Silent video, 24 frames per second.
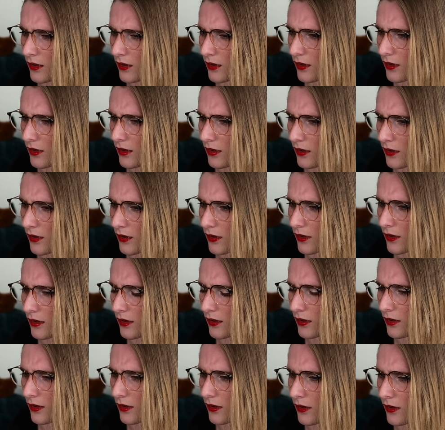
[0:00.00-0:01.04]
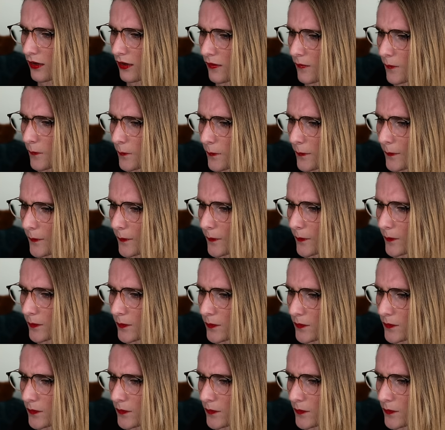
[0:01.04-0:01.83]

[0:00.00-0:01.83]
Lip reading: Nothing is said.